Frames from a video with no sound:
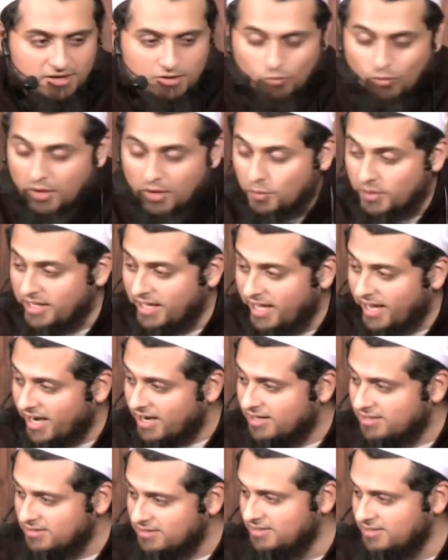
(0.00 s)
When we
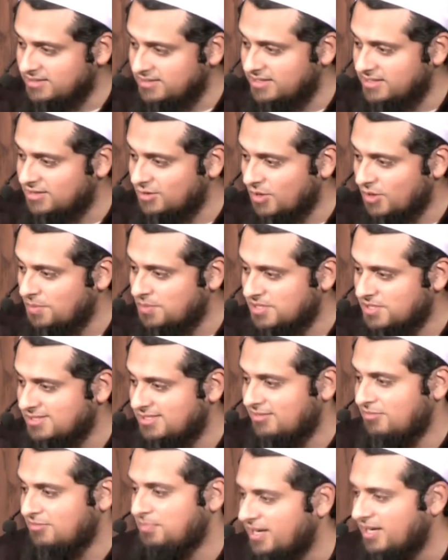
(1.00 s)
hear these descriptions
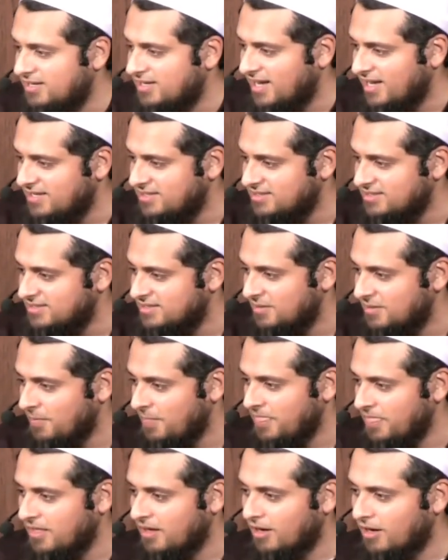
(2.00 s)
of paradise,
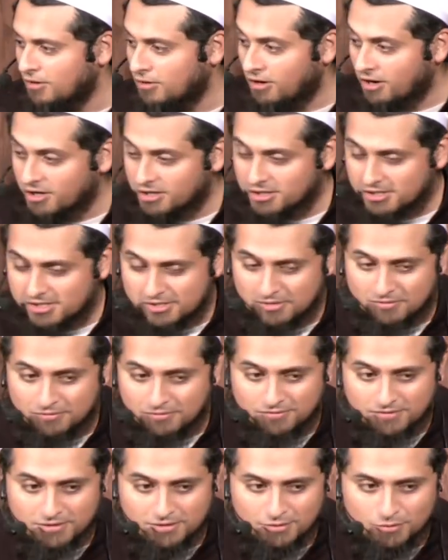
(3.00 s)
our hearts should
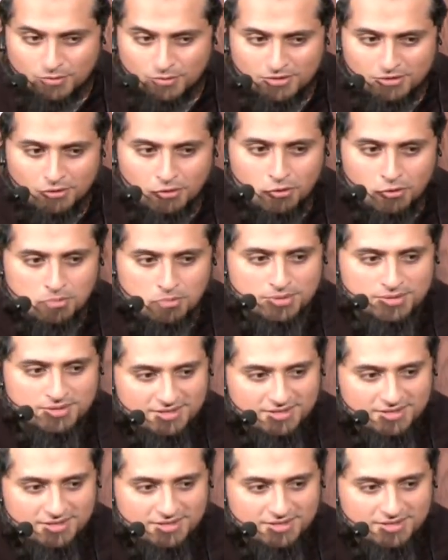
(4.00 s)
fill with hope.